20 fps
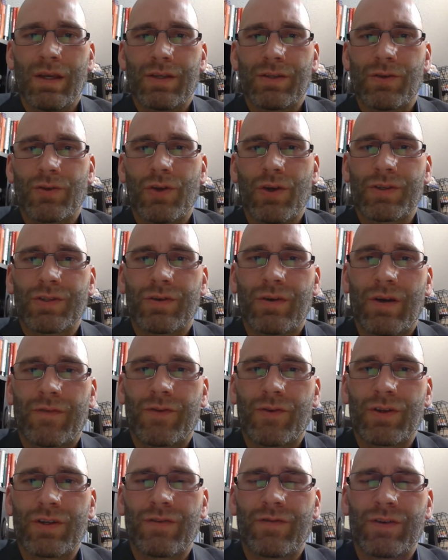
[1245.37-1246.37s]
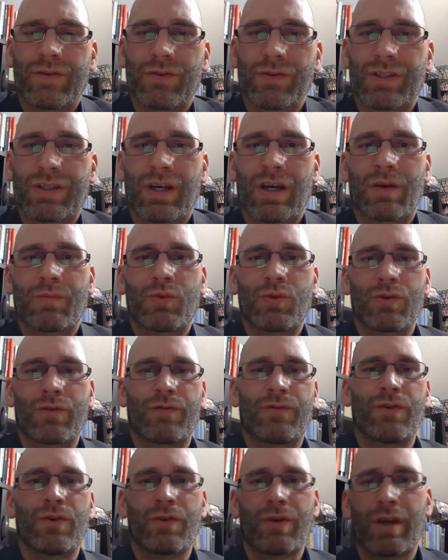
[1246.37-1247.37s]
So you also have your individual stock
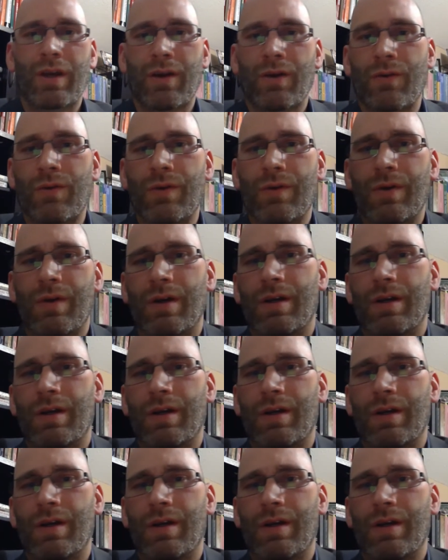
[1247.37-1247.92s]
portfolio.